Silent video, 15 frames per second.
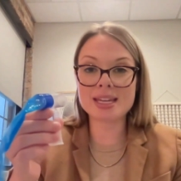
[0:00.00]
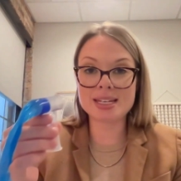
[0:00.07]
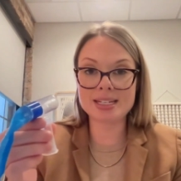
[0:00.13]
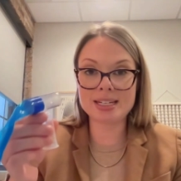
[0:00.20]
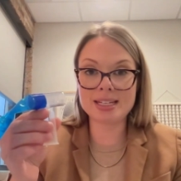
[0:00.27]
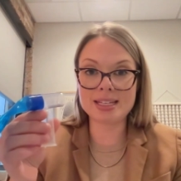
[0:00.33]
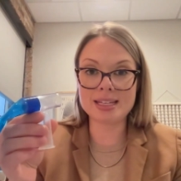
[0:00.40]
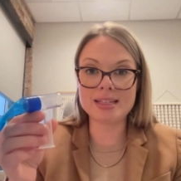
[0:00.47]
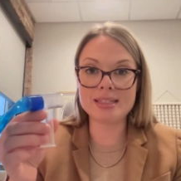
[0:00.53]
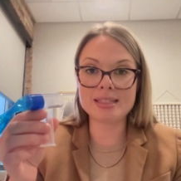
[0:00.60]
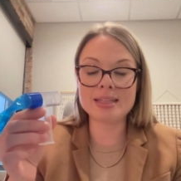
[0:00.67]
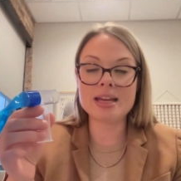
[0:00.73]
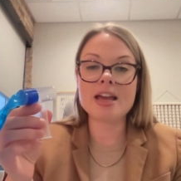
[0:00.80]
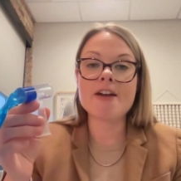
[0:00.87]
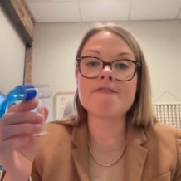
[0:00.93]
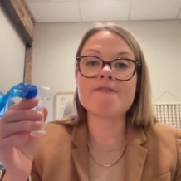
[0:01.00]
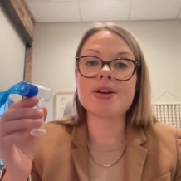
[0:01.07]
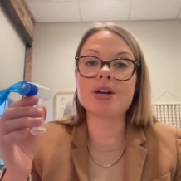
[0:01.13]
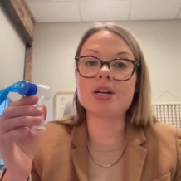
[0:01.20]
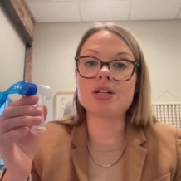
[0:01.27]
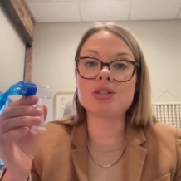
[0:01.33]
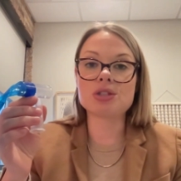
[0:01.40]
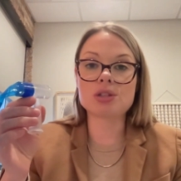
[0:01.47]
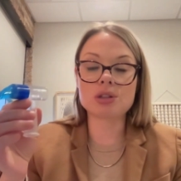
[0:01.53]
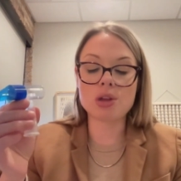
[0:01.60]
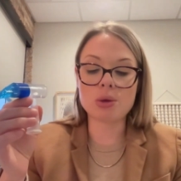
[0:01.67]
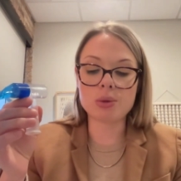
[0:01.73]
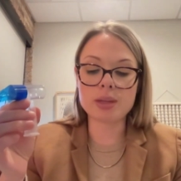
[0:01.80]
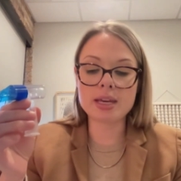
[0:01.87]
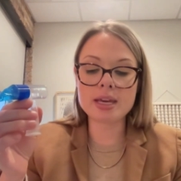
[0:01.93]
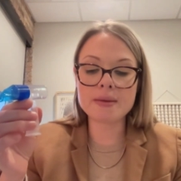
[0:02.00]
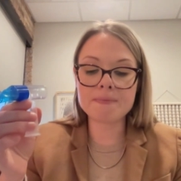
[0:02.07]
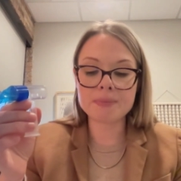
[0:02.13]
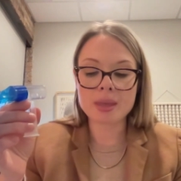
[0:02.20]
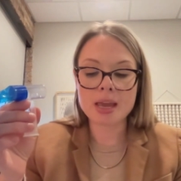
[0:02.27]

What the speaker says: into this very slowly.